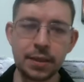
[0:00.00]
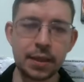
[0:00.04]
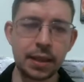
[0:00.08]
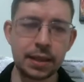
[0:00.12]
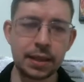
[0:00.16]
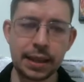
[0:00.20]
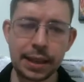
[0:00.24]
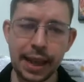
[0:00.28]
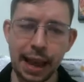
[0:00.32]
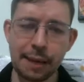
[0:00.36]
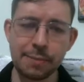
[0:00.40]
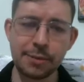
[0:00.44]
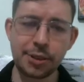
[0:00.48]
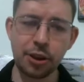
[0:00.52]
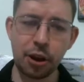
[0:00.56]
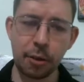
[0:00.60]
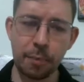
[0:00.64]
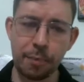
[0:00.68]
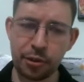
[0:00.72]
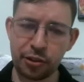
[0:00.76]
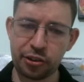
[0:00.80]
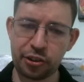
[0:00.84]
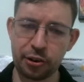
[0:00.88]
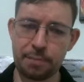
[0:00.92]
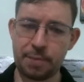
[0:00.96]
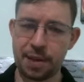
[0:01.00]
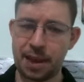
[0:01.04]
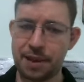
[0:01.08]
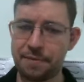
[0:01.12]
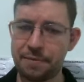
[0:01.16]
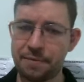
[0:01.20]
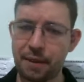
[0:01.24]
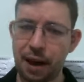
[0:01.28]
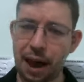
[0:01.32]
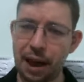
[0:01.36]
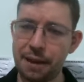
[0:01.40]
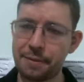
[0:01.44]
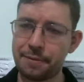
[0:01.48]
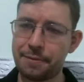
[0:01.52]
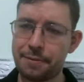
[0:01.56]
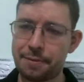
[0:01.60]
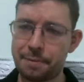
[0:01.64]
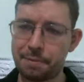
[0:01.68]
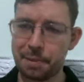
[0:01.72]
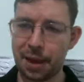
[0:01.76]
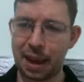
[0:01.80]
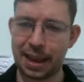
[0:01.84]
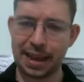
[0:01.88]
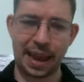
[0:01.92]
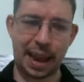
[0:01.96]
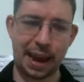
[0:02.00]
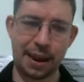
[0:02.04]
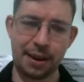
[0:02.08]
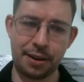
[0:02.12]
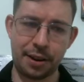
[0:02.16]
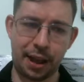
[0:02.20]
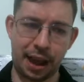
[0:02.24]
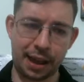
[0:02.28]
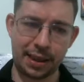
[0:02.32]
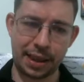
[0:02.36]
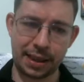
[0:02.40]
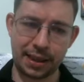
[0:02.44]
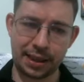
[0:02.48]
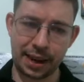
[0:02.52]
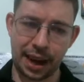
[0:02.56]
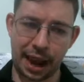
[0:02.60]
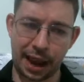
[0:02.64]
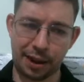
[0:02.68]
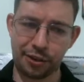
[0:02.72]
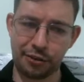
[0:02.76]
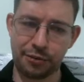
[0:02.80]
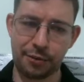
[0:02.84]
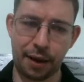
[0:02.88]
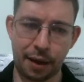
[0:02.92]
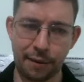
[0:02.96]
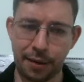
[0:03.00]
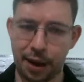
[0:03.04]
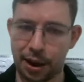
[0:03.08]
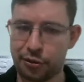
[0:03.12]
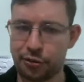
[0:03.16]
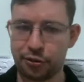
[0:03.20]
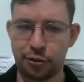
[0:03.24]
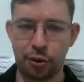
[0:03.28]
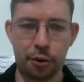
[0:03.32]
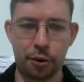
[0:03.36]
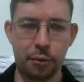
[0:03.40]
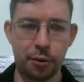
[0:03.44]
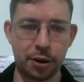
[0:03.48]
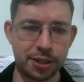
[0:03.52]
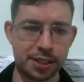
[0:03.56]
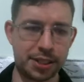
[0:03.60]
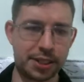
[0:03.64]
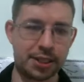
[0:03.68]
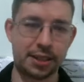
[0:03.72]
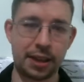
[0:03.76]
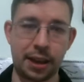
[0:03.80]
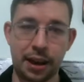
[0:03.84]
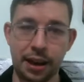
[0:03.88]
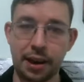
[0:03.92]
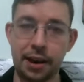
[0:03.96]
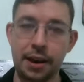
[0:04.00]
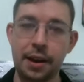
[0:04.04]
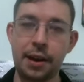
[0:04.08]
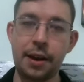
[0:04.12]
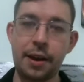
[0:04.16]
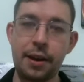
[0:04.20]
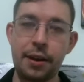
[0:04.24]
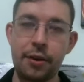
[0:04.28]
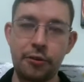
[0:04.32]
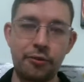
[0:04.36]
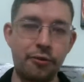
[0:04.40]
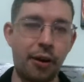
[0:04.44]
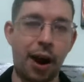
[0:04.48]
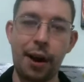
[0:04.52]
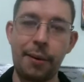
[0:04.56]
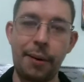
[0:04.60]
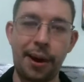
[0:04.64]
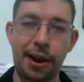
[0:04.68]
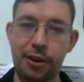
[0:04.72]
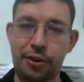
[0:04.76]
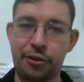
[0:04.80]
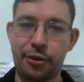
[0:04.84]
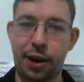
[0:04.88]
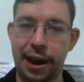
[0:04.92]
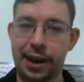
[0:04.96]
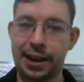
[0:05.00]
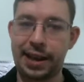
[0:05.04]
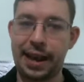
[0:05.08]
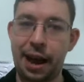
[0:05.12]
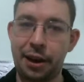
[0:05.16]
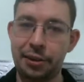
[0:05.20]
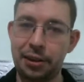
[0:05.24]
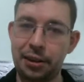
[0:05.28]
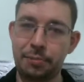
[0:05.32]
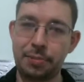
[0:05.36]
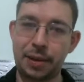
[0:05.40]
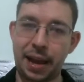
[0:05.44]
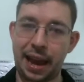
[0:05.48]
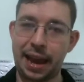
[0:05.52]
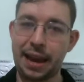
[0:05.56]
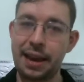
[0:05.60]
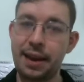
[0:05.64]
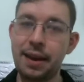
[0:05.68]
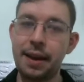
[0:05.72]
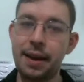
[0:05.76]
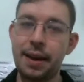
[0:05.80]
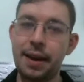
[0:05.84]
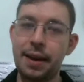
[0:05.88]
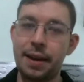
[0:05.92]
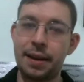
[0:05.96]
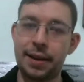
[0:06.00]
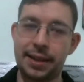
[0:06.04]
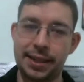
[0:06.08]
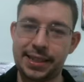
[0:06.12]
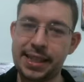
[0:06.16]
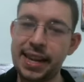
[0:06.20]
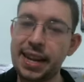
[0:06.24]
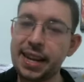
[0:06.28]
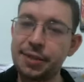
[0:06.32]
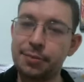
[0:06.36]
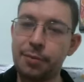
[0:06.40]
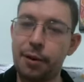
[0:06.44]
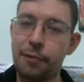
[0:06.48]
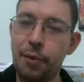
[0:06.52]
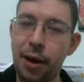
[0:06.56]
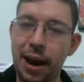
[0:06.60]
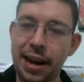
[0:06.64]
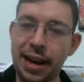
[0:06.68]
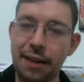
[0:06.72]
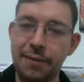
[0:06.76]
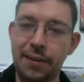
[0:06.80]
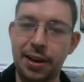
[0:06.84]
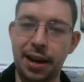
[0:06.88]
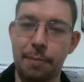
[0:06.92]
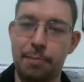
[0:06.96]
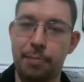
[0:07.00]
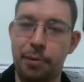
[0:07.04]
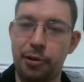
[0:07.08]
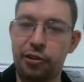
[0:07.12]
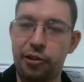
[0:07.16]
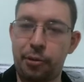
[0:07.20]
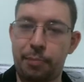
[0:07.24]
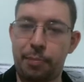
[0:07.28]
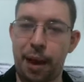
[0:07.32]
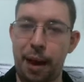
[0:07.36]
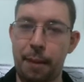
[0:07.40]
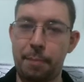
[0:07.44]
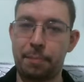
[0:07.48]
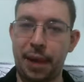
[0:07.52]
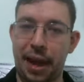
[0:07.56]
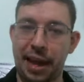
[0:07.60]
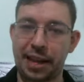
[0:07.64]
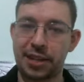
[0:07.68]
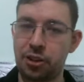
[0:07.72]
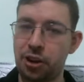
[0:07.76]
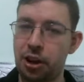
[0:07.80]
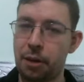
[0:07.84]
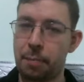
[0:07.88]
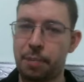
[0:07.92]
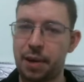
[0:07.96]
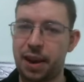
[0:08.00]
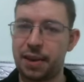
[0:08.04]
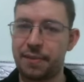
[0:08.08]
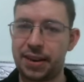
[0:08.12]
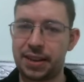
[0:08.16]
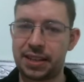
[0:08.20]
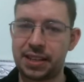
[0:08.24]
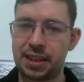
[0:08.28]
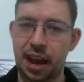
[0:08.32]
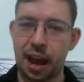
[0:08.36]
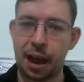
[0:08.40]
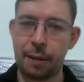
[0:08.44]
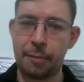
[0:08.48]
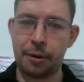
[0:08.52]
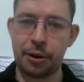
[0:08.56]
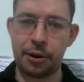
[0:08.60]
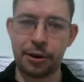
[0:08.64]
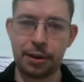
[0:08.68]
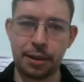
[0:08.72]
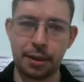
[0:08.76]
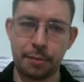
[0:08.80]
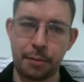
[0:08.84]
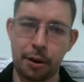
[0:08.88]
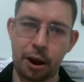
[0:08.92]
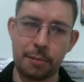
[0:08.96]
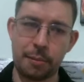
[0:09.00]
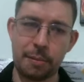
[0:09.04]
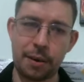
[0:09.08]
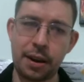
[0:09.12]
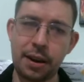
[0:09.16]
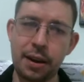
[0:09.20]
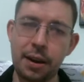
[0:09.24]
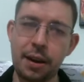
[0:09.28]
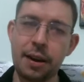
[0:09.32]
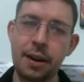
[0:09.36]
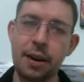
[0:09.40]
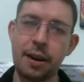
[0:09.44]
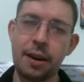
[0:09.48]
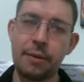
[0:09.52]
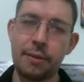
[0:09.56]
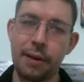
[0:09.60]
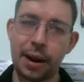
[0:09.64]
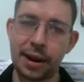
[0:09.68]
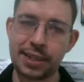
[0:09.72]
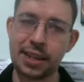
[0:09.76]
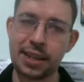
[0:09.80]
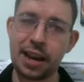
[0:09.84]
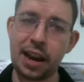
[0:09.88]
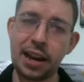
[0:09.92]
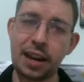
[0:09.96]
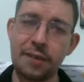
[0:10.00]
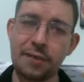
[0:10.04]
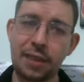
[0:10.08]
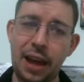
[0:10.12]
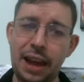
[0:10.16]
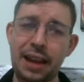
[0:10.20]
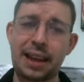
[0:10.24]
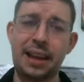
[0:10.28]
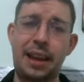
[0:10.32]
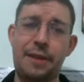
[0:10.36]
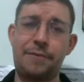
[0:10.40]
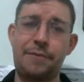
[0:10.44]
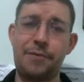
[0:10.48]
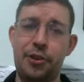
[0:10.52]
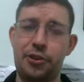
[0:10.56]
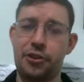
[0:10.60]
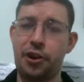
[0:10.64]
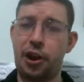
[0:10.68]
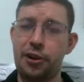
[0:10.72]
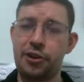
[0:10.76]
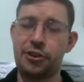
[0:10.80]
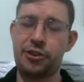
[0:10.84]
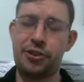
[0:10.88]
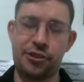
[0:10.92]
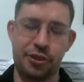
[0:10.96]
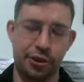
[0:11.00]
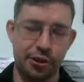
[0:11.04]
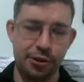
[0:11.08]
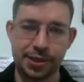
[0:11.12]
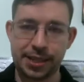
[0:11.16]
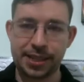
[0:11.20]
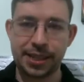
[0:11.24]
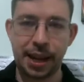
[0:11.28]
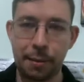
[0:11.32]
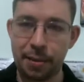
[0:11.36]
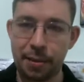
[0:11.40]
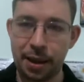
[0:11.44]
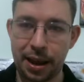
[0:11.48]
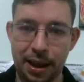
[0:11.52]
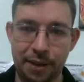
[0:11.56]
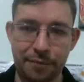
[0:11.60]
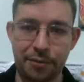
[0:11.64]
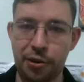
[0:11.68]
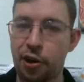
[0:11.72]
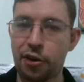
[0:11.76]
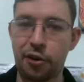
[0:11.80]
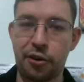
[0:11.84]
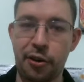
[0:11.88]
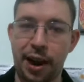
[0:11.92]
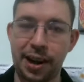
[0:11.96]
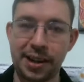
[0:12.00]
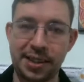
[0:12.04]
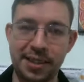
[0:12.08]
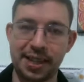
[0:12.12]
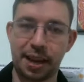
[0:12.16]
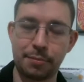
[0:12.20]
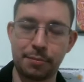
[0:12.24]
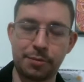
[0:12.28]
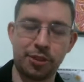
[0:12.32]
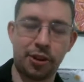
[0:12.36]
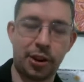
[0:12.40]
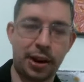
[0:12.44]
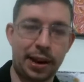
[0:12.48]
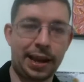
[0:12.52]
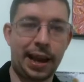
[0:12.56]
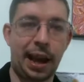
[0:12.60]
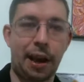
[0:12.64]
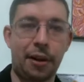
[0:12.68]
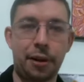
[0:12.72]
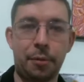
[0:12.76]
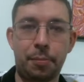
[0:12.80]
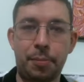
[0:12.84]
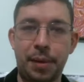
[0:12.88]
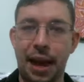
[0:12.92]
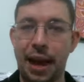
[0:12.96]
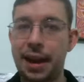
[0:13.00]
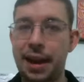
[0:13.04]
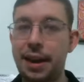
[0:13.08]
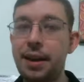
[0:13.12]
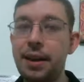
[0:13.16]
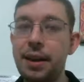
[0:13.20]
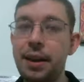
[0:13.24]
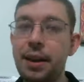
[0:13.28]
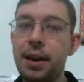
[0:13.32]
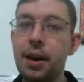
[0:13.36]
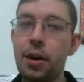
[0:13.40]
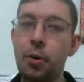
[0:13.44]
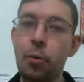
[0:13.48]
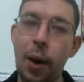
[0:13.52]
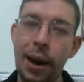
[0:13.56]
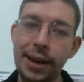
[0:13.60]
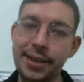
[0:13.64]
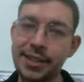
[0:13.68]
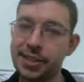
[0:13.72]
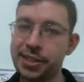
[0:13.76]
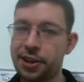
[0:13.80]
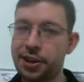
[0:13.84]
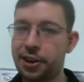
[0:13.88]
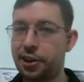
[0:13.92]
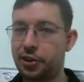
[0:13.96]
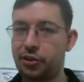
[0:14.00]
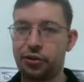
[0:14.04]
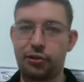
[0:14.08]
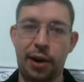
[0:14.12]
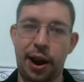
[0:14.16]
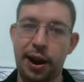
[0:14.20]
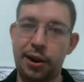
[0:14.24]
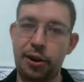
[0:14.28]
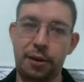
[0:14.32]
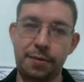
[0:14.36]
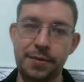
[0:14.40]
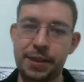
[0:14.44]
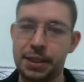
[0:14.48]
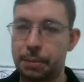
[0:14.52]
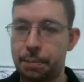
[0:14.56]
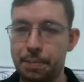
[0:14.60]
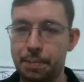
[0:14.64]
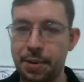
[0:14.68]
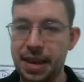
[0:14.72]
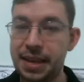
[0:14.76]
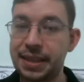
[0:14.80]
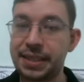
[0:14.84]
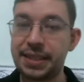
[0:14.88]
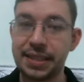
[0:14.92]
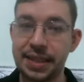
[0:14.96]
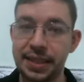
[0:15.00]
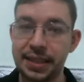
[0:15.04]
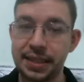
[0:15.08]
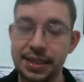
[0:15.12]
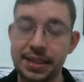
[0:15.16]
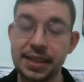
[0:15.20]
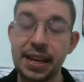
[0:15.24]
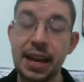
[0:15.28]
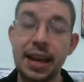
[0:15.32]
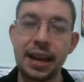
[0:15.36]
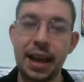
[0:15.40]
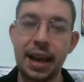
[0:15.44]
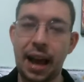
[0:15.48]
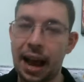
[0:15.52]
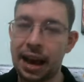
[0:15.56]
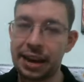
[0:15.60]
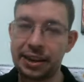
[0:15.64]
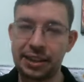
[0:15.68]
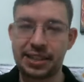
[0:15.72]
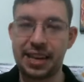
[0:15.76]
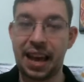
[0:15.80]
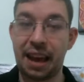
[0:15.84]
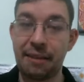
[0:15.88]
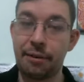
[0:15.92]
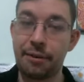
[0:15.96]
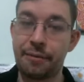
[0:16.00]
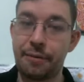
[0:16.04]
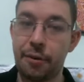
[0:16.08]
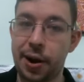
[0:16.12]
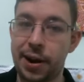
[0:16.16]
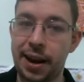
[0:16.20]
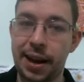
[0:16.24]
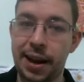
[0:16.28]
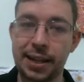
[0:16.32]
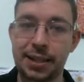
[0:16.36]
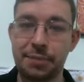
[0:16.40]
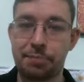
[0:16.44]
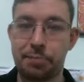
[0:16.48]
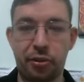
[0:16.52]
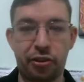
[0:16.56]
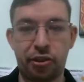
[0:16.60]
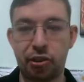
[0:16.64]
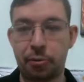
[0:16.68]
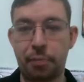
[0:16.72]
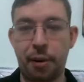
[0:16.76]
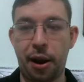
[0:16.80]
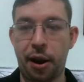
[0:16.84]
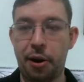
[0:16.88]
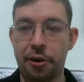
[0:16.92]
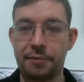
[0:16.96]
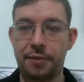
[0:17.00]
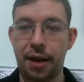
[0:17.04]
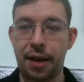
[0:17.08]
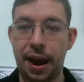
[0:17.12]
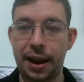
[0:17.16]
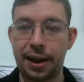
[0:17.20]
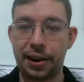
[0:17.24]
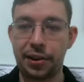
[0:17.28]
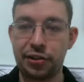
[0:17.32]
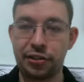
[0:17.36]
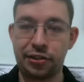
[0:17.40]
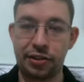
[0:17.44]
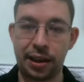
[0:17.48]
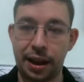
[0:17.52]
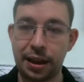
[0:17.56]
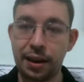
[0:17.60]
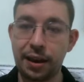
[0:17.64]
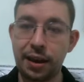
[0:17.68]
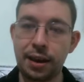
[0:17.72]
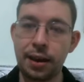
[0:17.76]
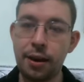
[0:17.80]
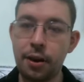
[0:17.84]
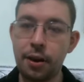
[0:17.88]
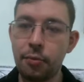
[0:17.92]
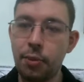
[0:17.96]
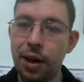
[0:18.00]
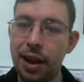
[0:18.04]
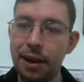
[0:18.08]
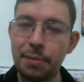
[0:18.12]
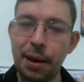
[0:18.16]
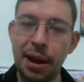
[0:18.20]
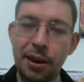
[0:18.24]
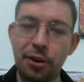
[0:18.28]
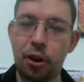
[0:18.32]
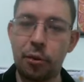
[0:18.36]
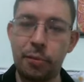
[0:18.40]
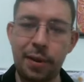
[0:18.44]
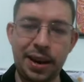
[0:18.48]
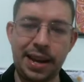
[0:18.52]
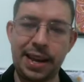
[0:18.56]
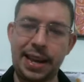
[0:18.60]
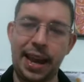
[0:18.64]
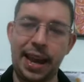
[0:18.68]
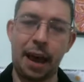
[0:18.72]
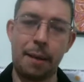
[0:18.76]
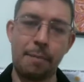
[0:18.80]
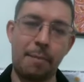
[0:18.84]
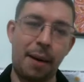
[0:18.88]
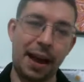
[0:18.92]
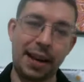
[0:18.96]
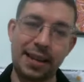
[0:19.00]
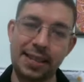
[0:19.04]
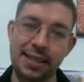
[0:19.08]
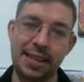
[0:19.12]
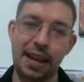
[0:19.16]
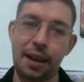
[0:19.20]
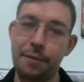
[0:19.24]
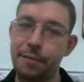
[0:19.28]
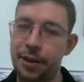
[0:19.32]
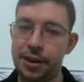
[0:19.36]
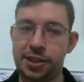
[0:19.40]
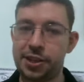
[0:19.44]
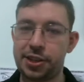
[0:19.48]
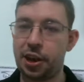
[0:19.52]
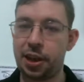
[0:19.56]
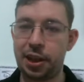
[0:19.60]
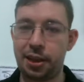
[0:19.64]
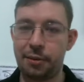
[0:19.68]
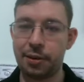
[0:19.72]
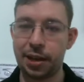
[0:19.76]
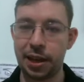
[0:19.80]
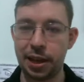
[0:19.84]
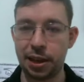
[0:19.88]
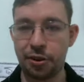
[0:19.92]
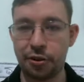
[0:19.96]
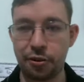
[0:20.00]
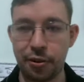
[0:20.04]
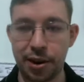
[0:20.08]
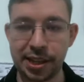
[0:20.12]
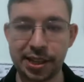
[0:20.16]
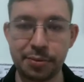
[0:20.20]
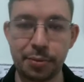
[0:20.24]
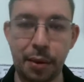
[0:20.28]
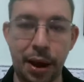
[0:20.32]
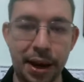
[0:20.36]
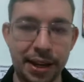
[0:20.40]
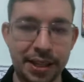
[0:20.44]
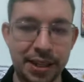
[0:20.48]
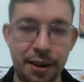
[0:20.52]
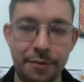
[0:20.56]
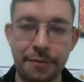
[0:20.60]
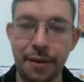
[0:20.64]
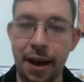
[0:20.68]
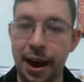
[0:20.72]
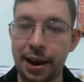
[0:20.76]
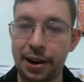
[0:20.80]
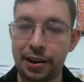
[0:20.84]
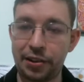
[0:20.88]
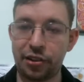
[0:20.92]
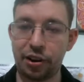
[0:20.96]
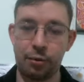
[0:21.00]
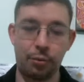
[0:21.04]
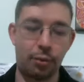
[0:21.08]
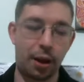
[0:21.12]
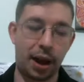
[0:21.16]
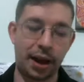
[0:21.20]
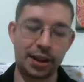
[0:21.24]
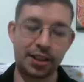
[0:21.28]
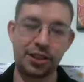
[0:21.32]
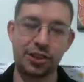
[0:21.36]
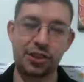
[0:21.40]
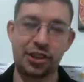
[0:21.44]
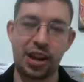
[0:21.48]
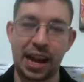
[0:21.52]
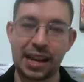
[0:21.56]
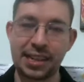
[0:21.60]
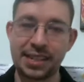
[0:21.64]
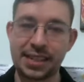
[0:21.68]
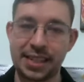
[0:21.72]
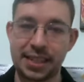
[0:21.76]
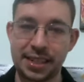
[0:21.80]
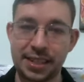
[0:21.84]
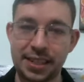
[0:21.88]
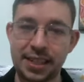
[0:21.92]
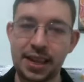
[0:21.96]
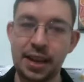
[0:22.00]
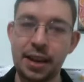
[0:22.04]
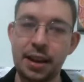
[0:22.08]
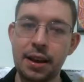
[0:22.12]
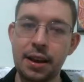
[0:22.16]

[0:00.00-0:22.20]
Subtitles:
The game saw bishop e5. Again, I think that h5, h4 was the right way to create counterplay. The thing is, with white having the bishop pair, black's on a bit of a timer at the moment, where it's kind of like if you don't do something, if you don't create some sort of counterplay, white's just going to trade off some pieces and just have a very nice bishop pair advantage that, while it might not win the game by itself, it certainly will increase white's advantage and white's chances.